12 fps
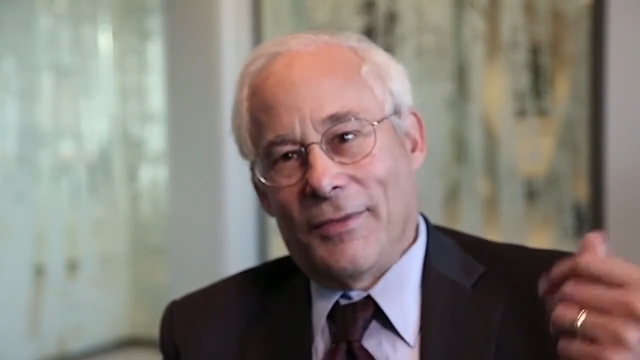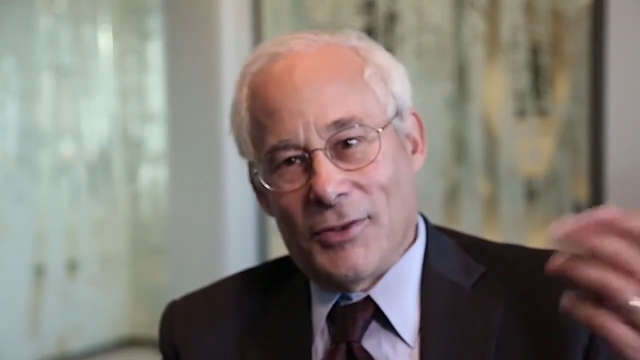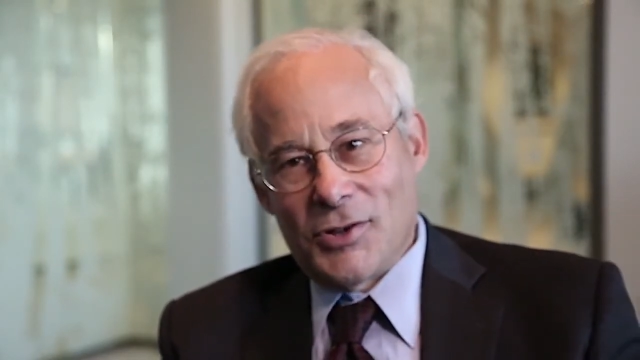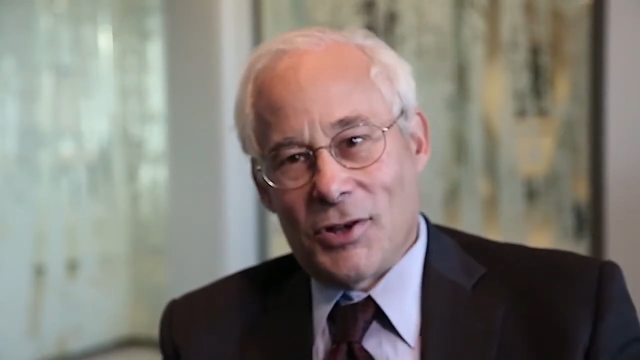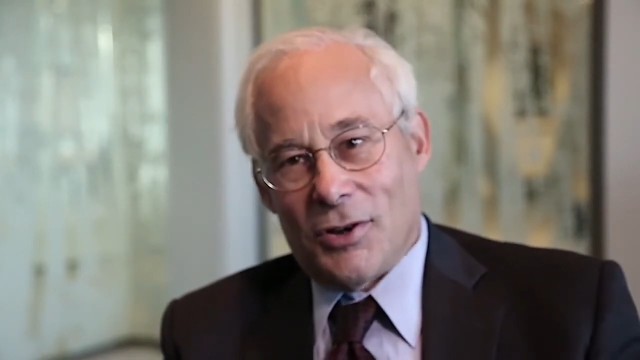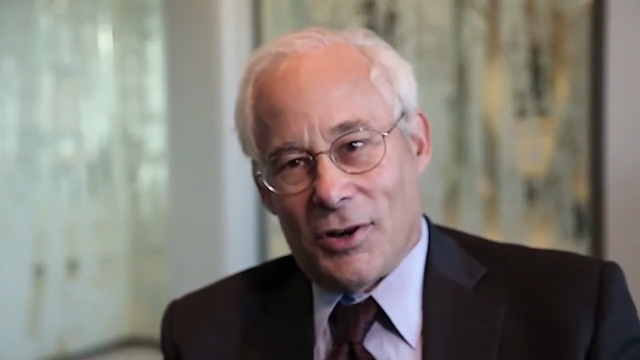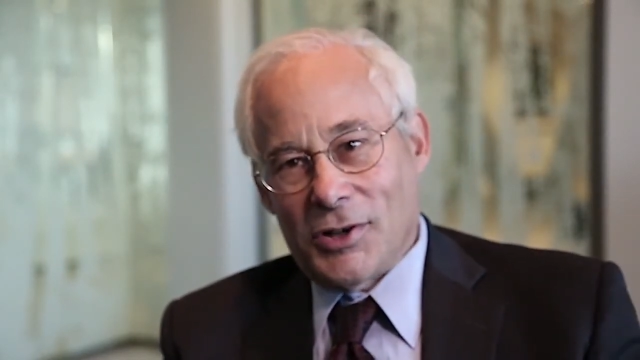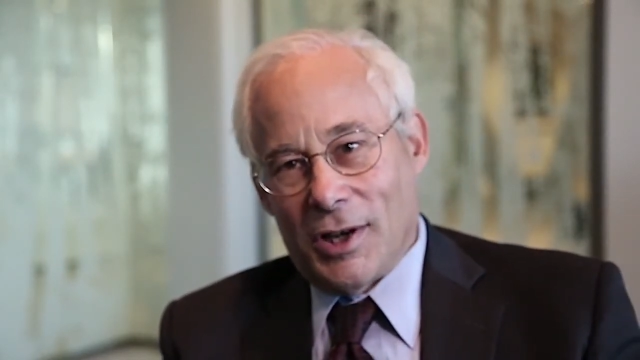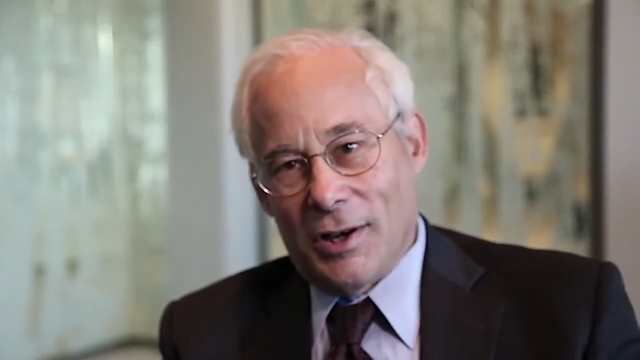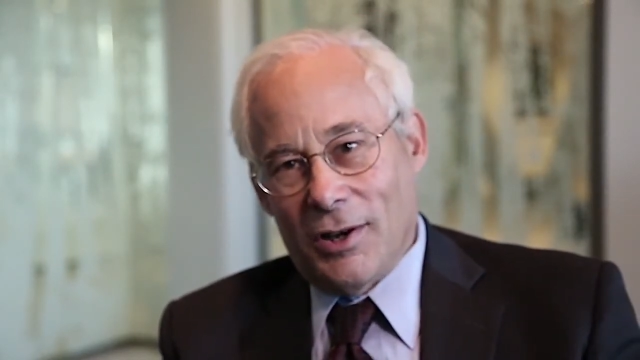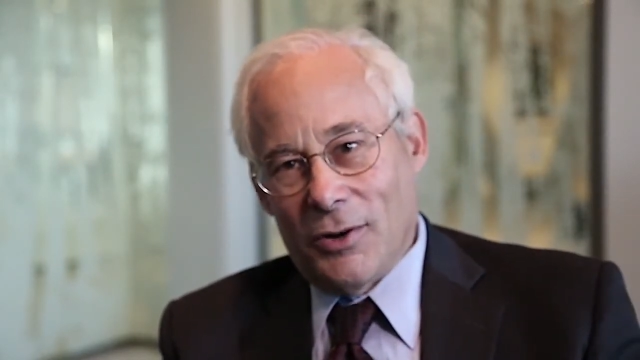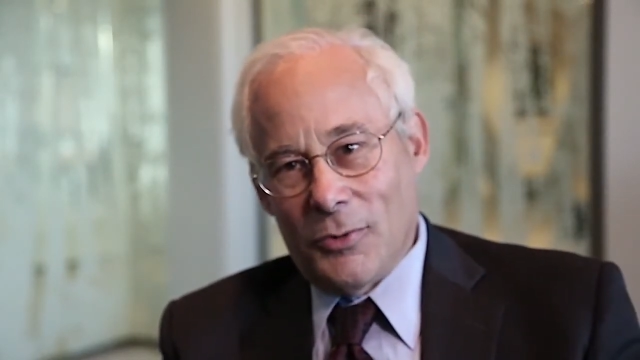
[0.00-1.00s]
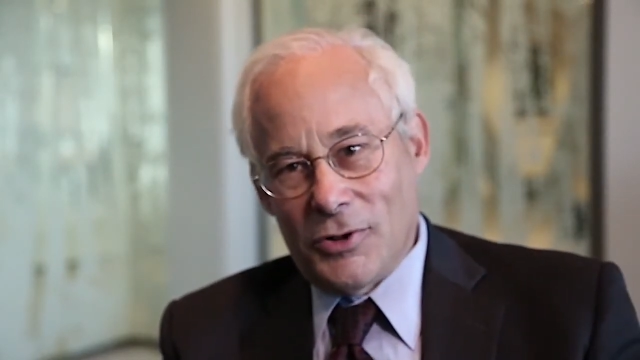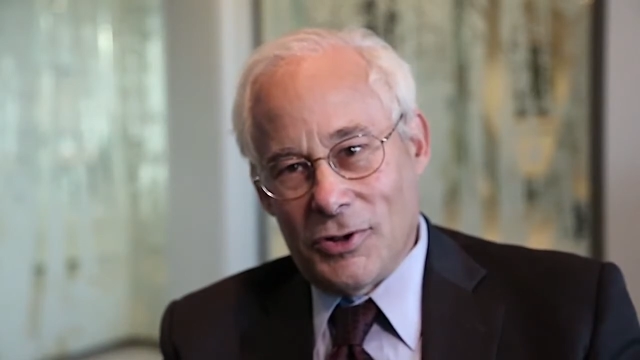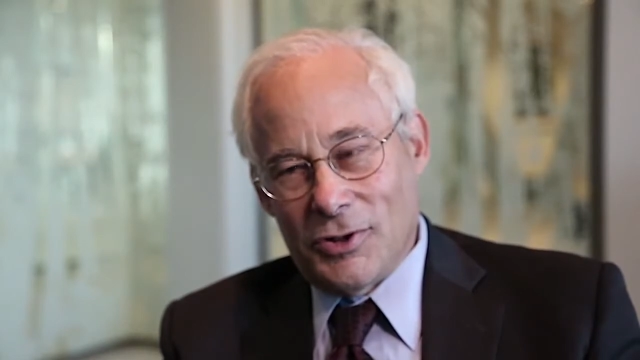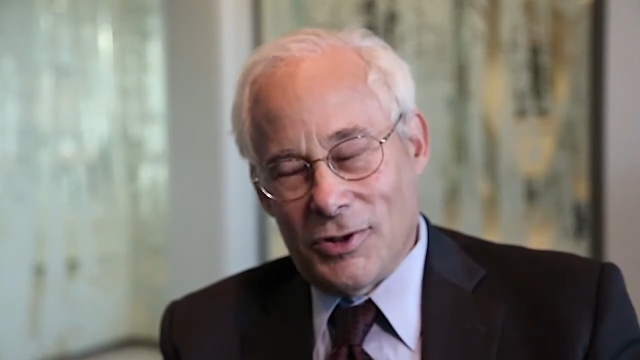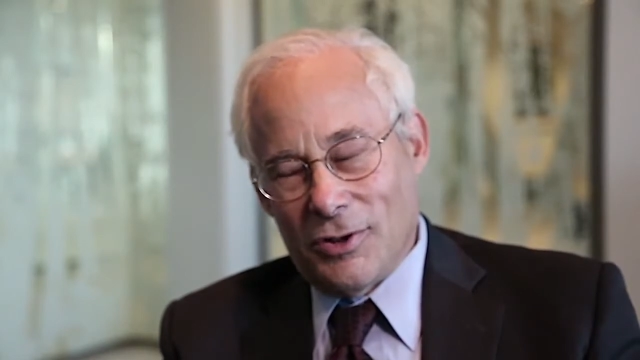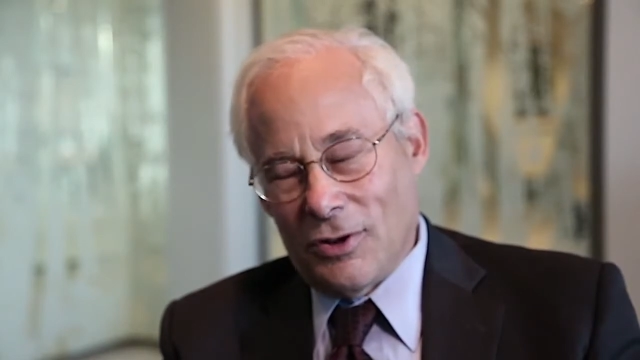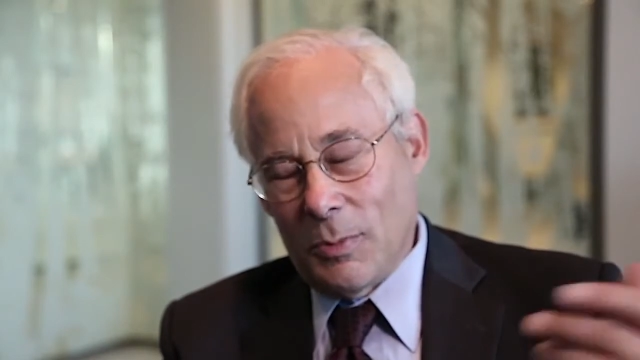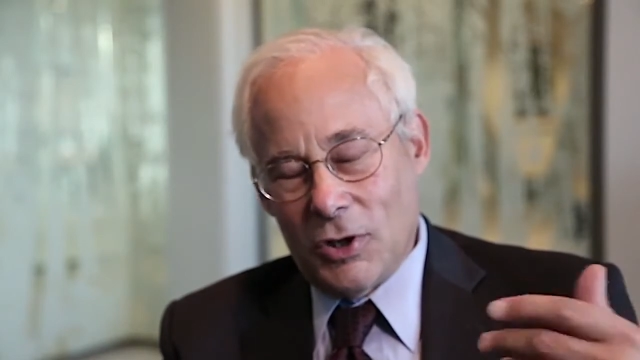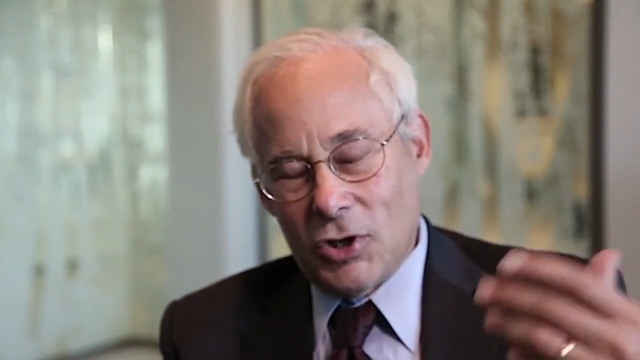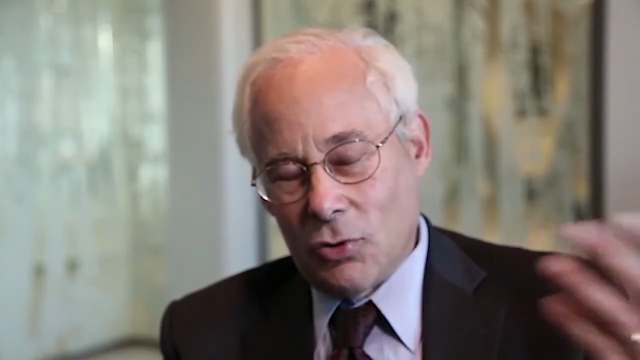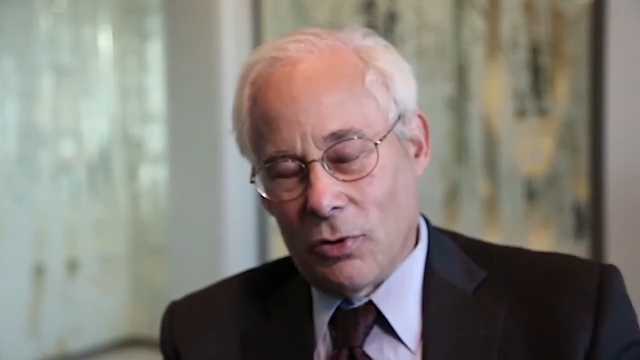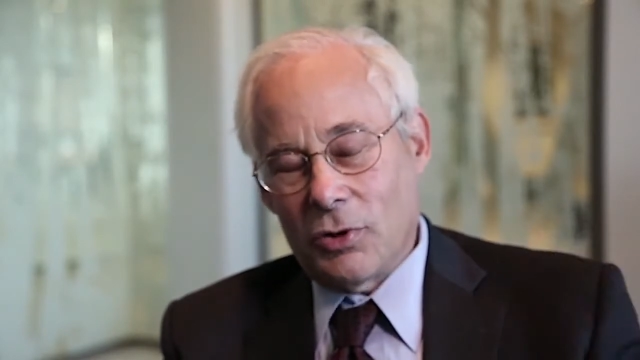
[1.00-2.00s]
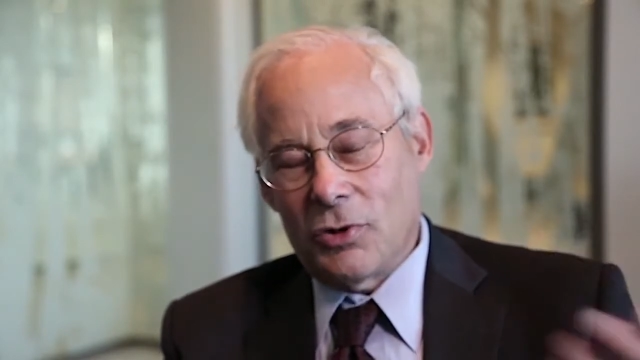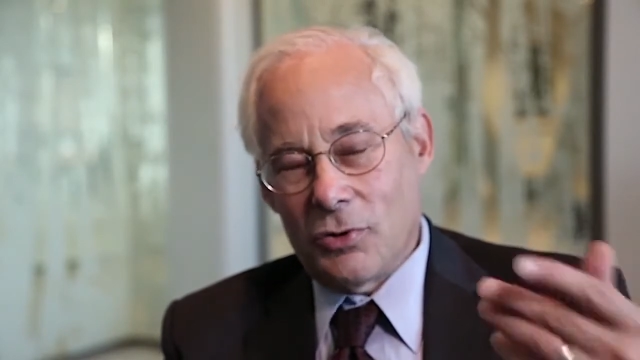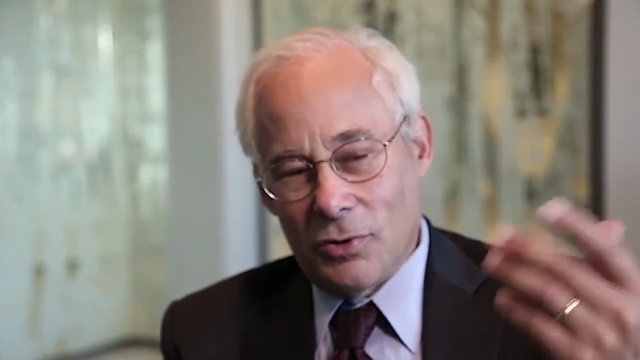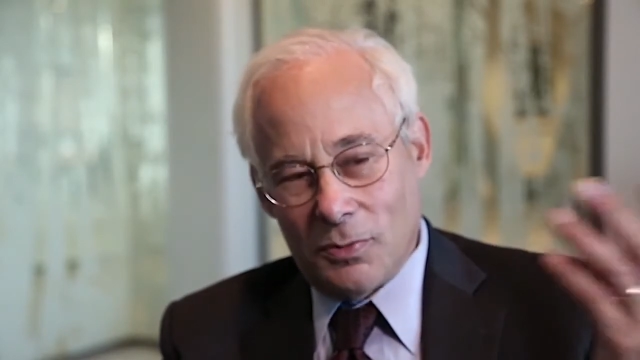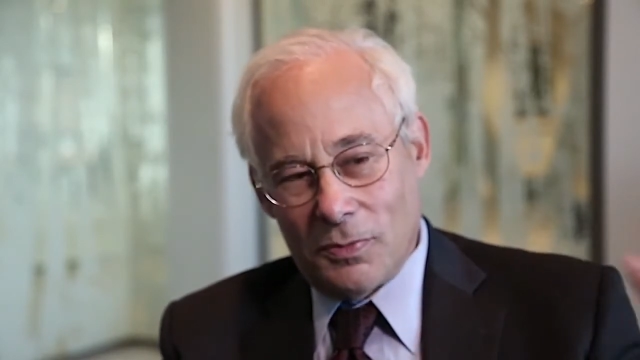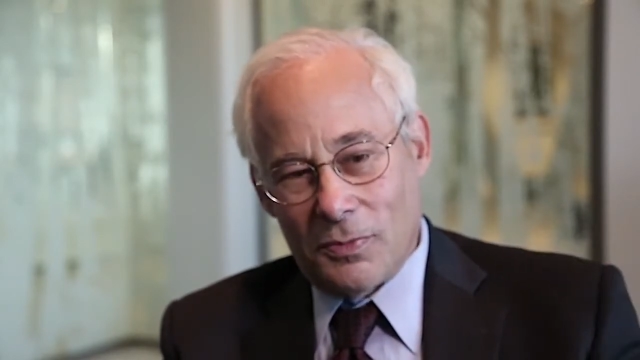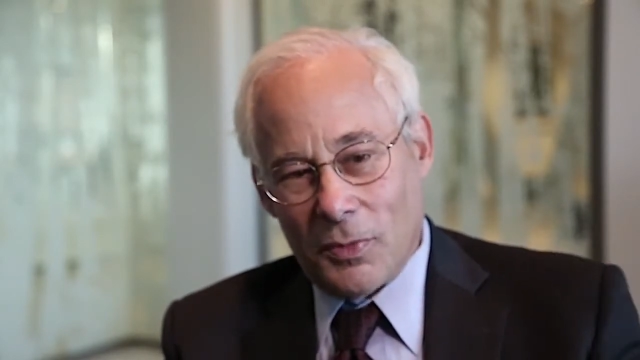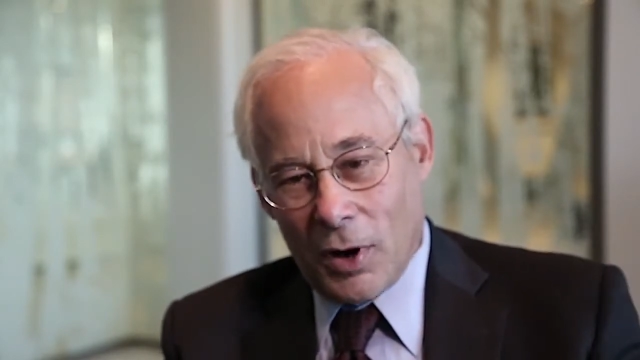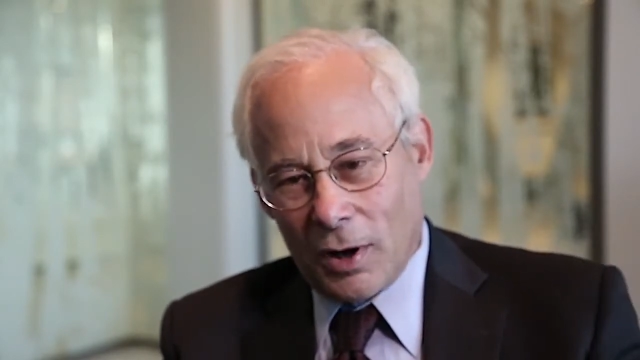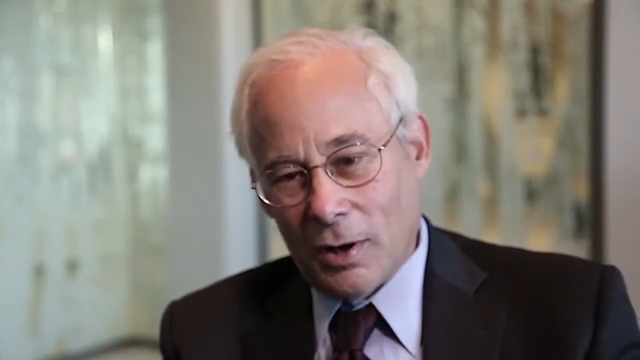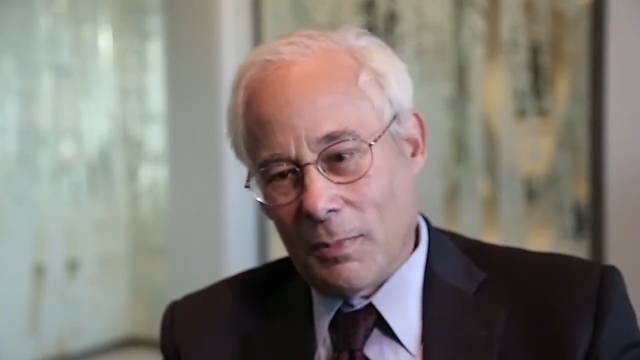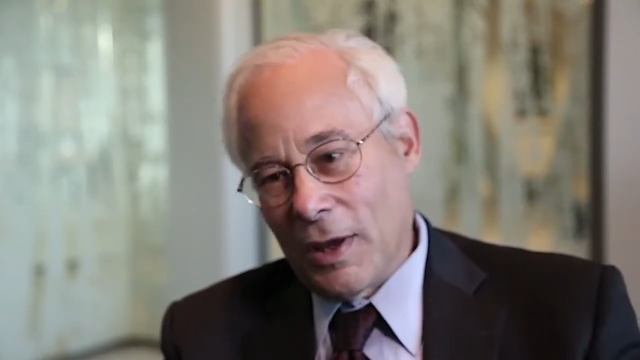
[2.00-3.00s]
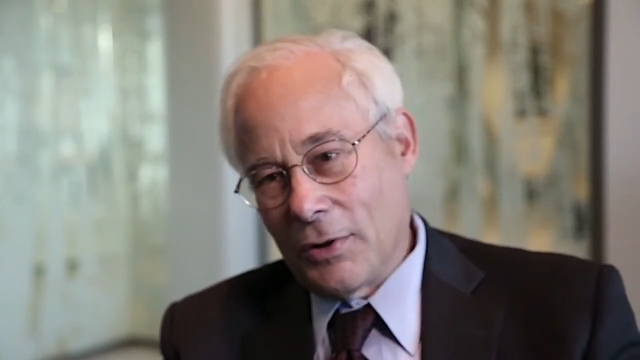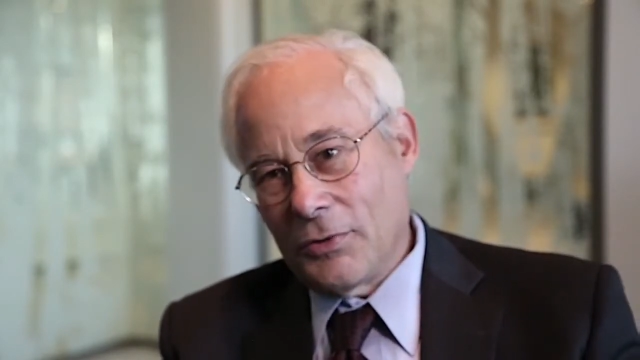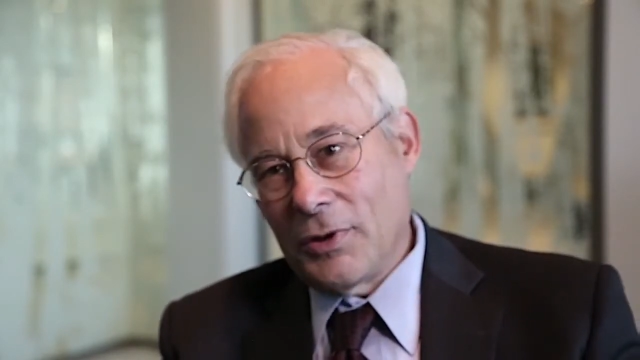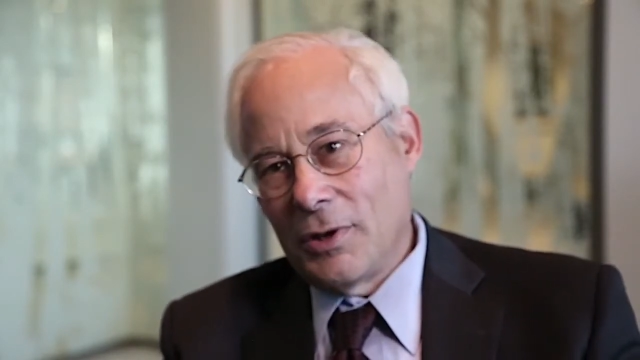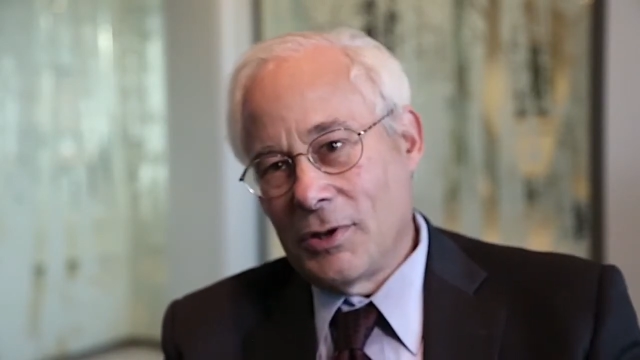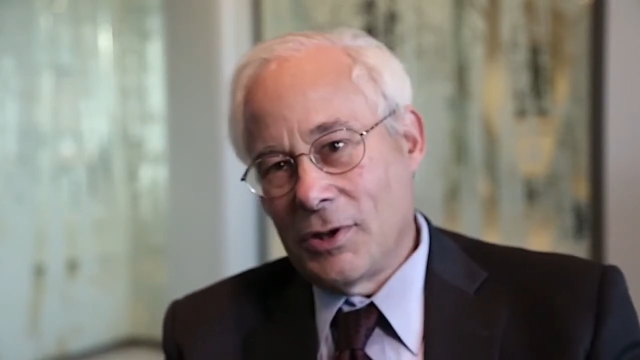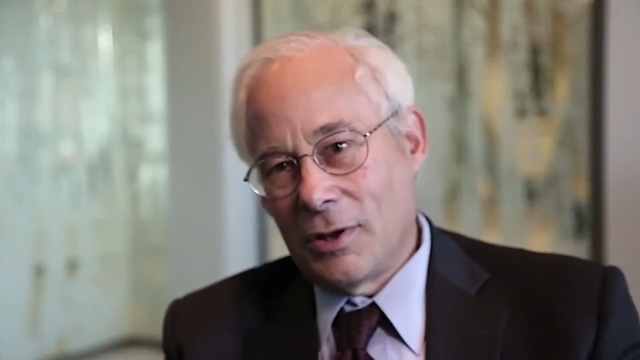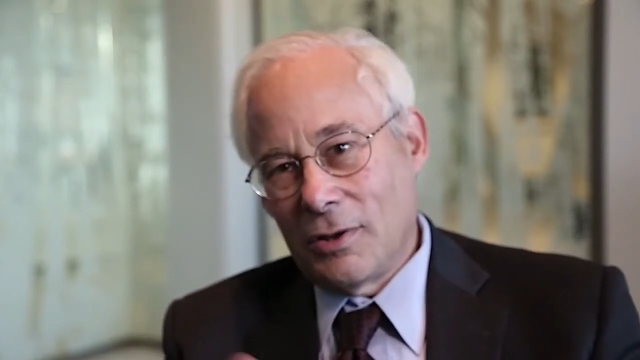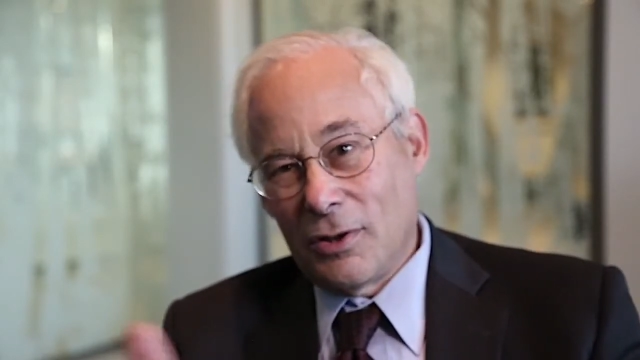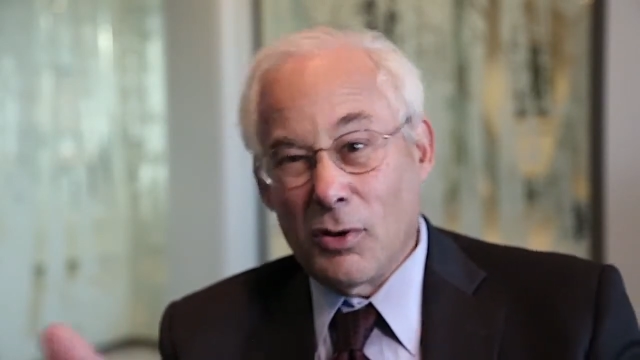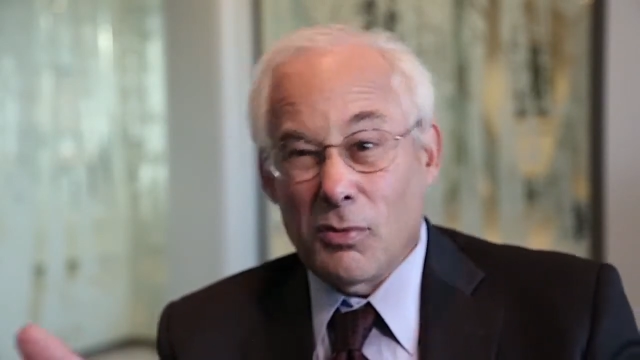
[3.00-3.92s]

there's a dark side here, which is there can be short-term market penalties that